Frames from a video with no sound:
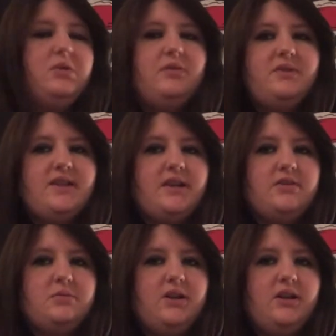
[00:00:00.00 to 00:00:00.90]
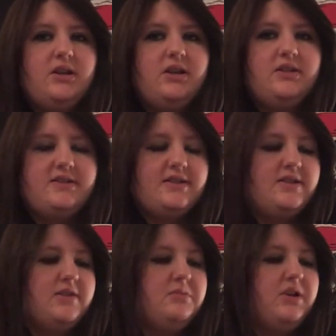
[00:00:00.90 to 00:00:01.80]
one I've been taking to work and
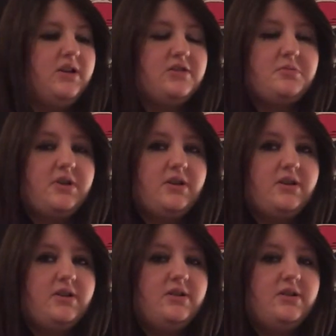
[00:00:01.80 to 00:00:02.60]
stitching in my lunch break,